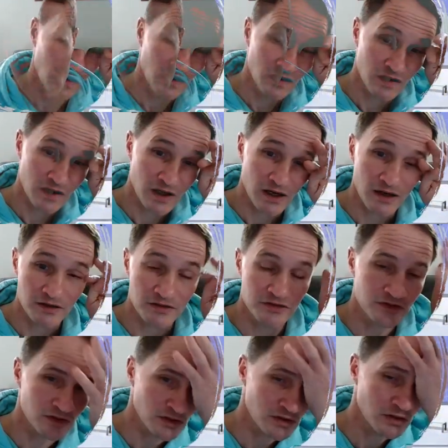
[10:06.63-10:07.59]
yeah,
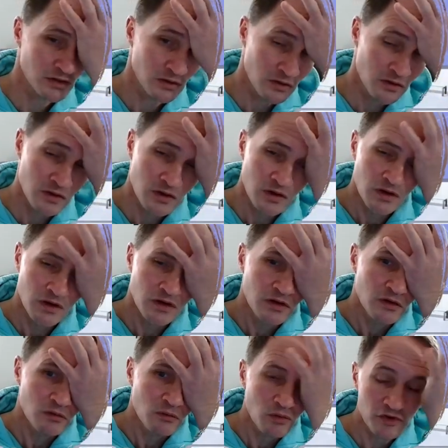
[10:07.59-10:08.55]
so
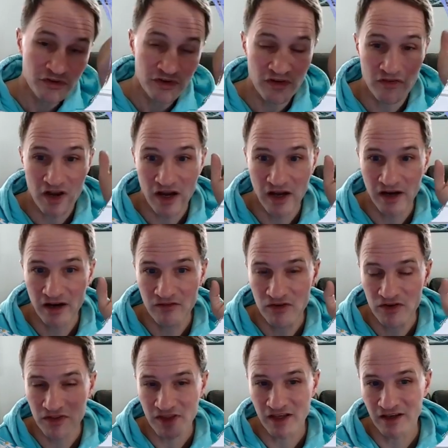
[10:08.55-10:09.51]
once I've got
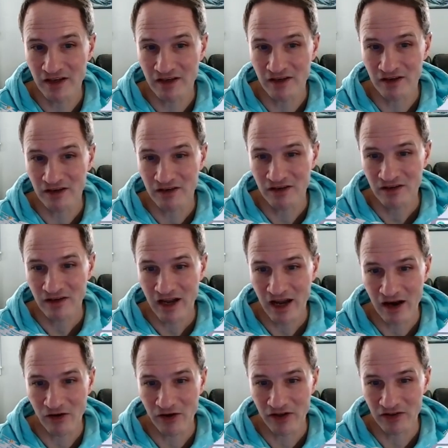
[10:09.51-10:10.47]
everything
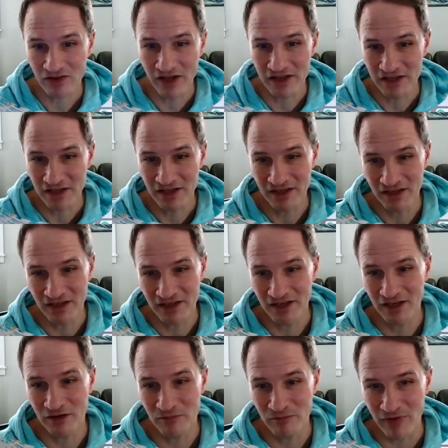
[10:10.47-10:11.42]
how I like it
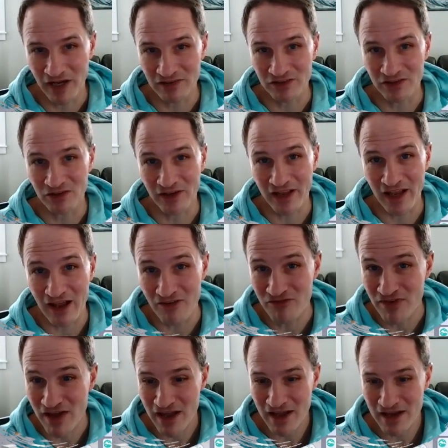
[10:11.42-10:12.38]
in my little
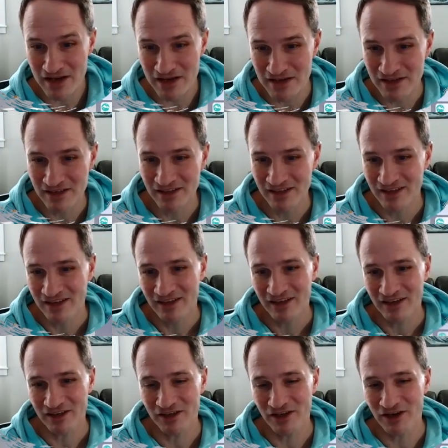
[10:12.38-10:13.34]
cafe,
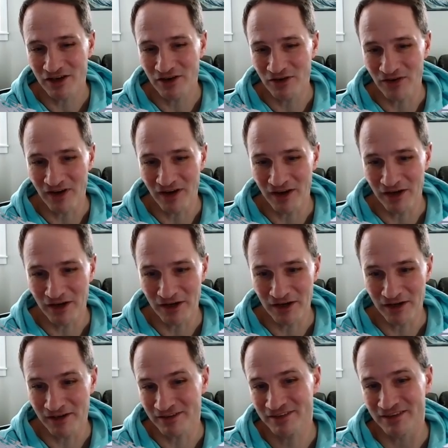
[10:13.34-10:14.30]
then
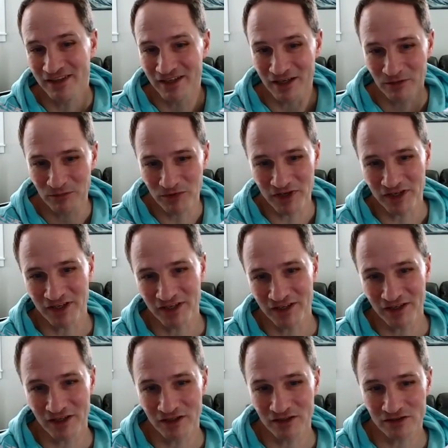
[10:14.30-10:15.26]
I'm
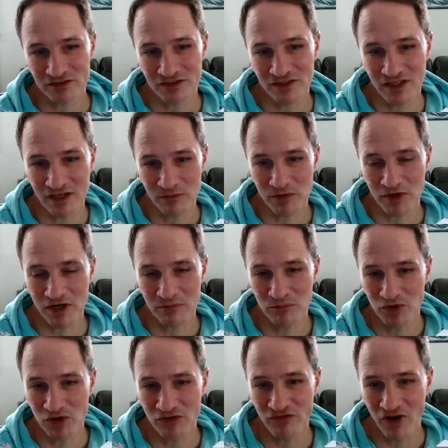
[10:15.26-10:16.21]
gonna
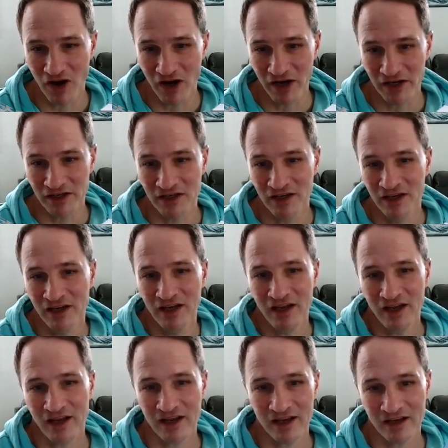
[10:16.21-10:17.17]
move on
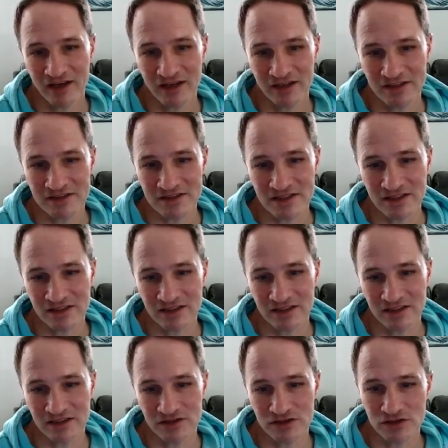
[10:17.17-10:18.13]
and
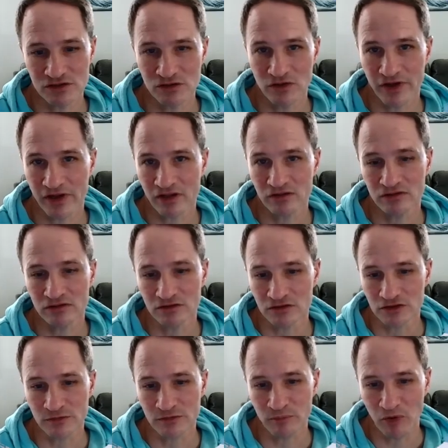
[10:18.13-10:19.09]
do like a little
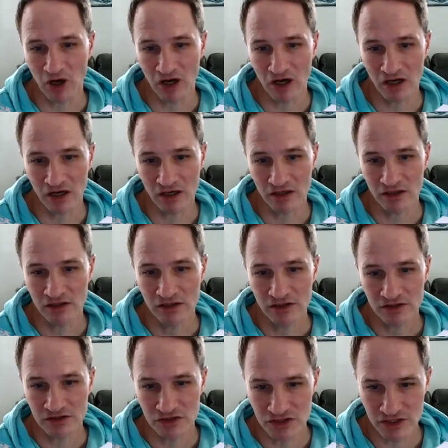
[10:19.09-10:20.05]
spa
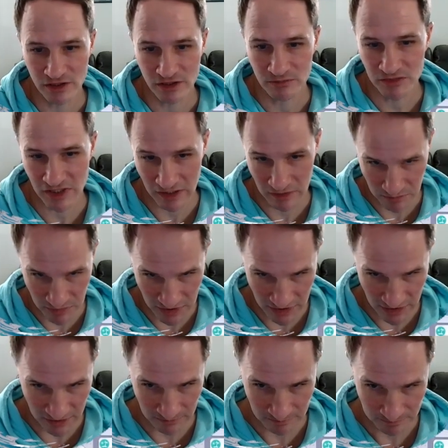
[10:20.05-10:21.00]
gym type
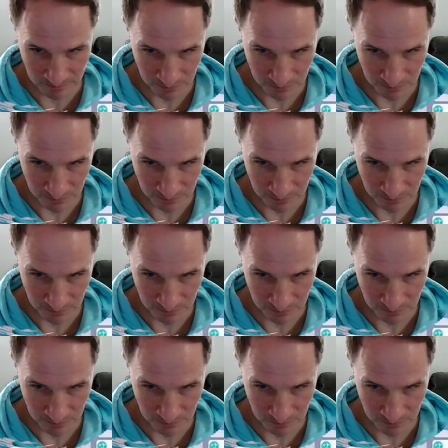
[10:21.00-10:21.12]
thing.